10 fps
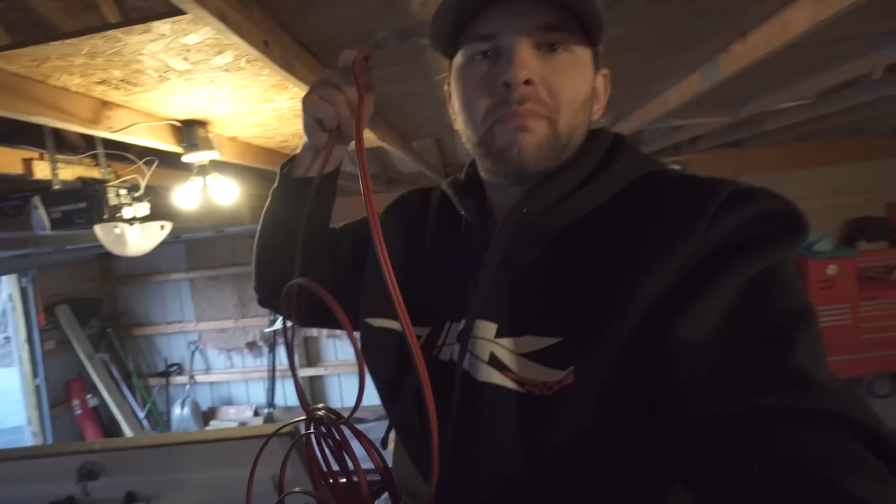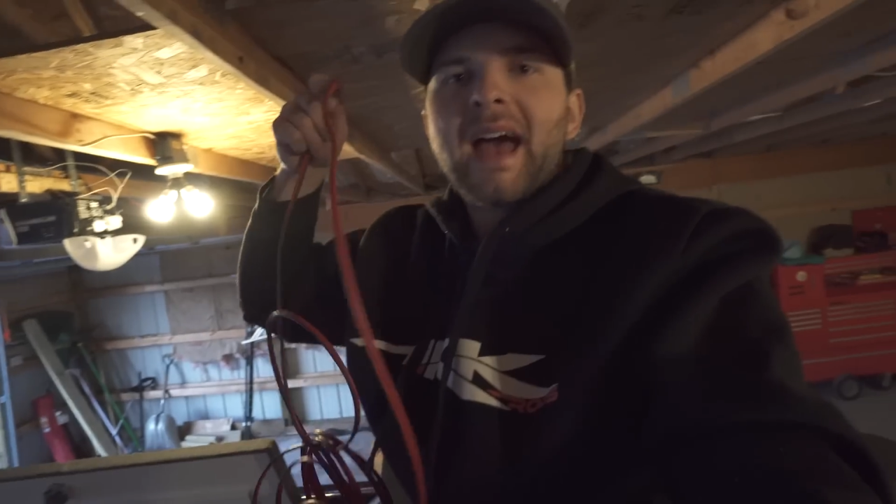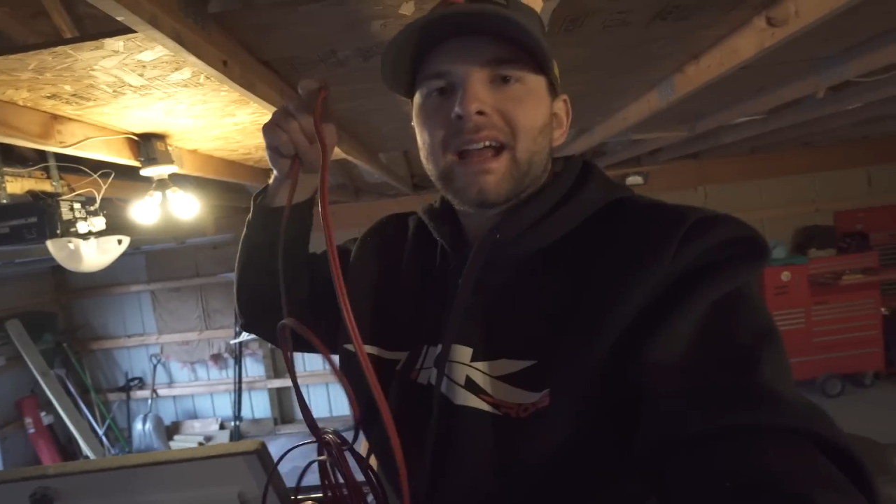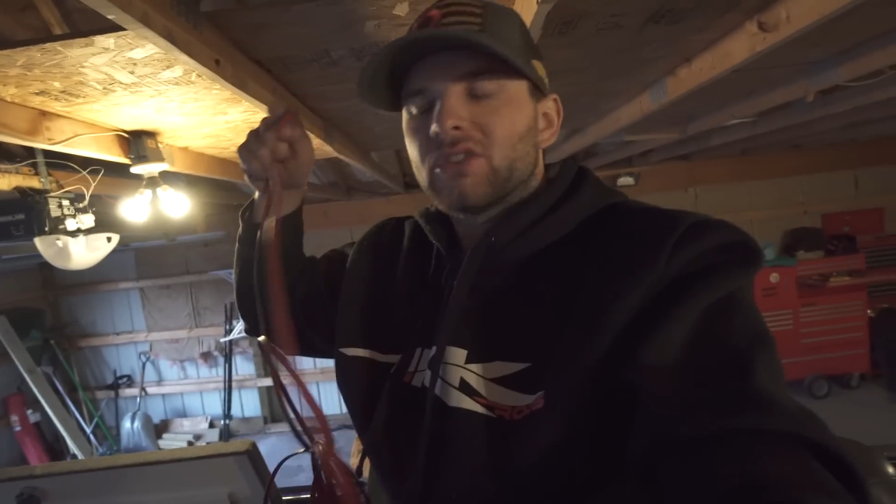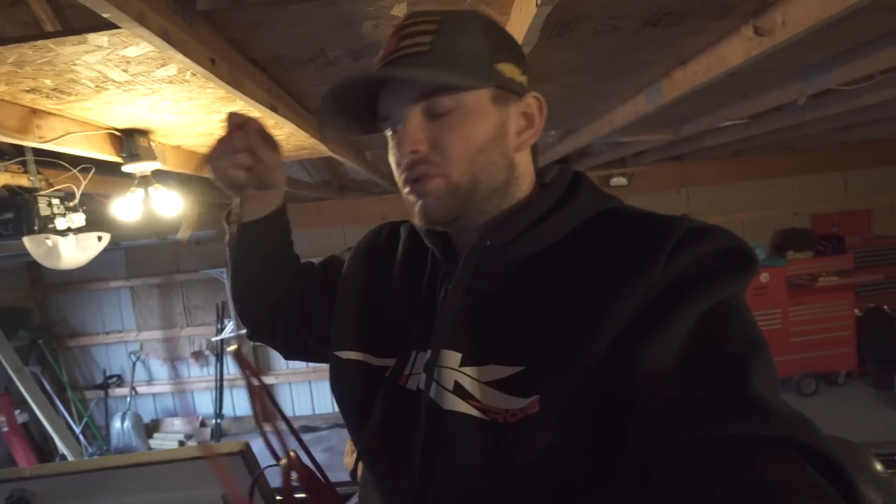
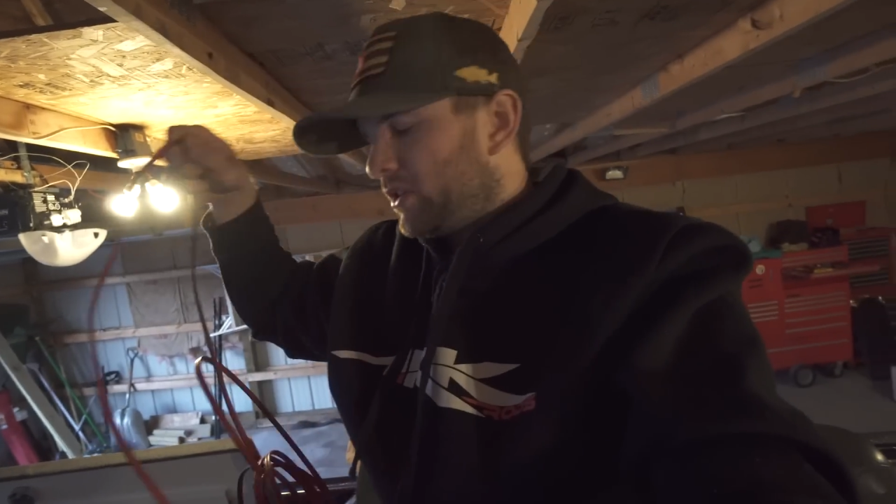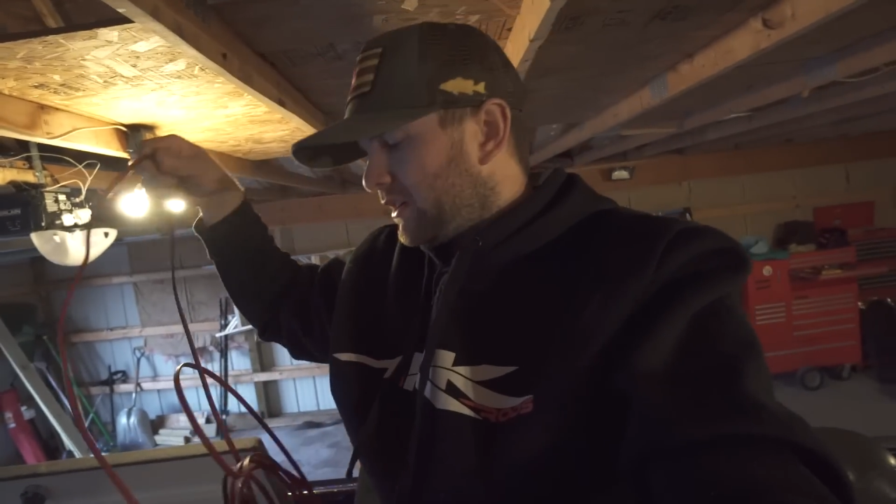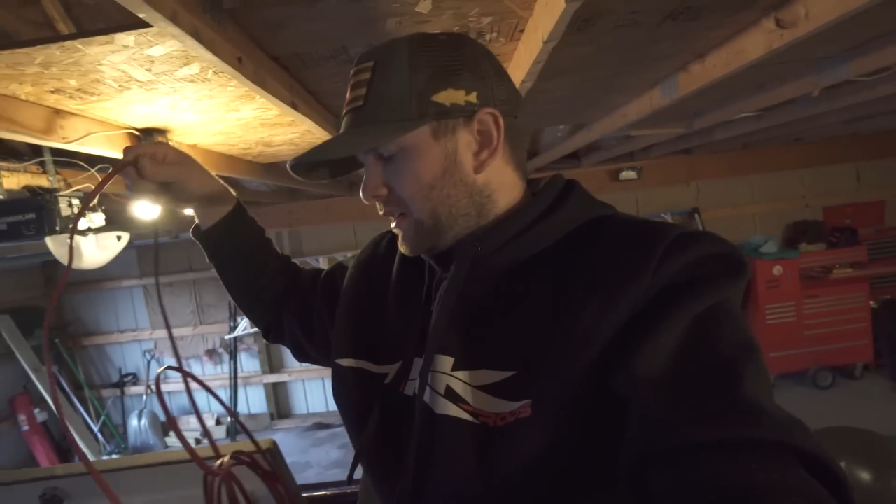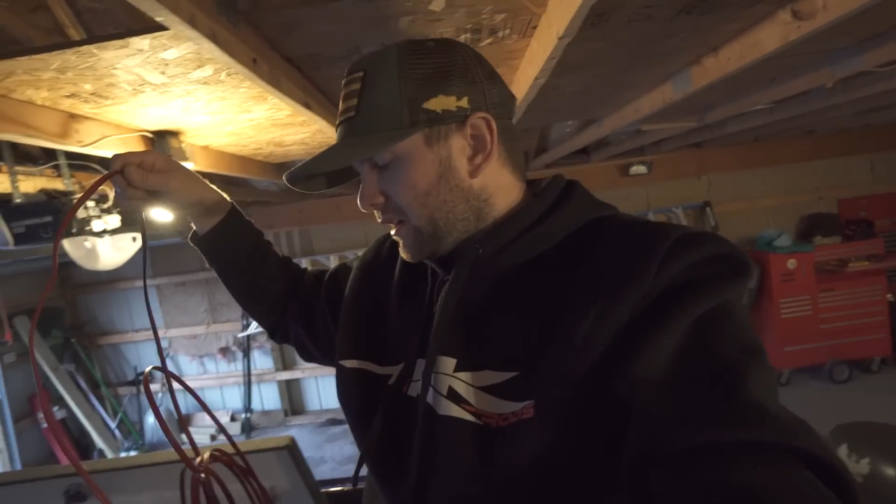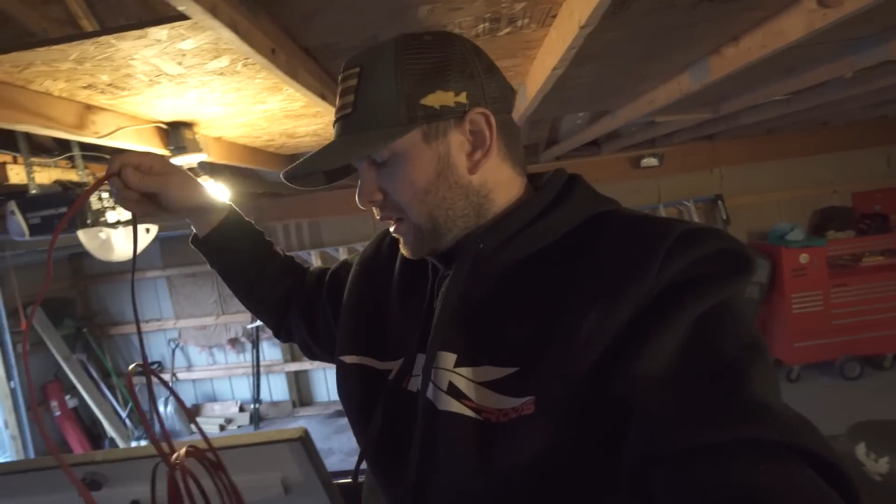back to
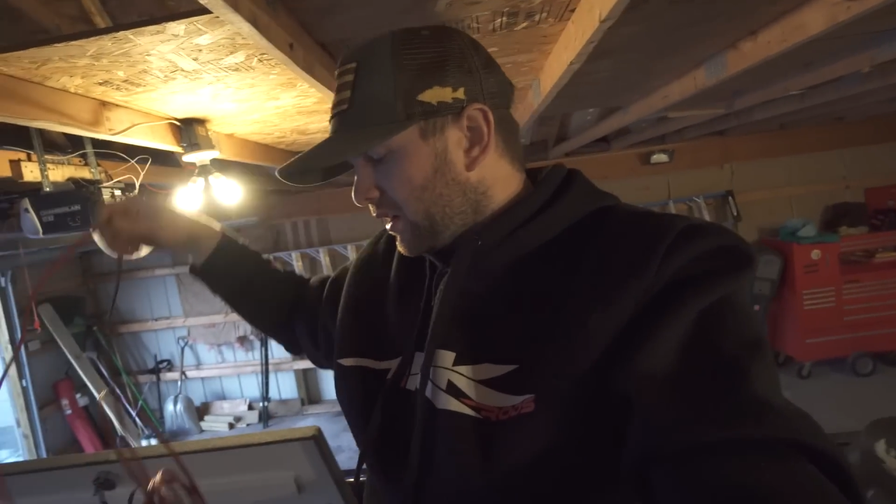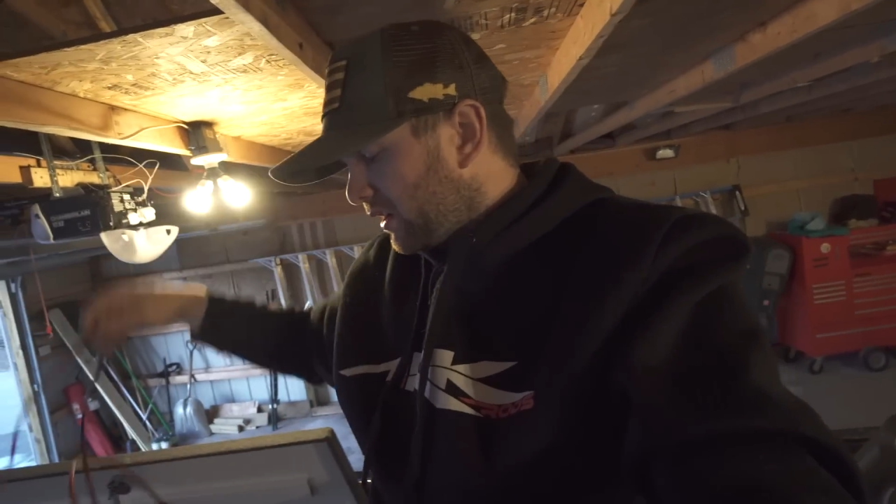a,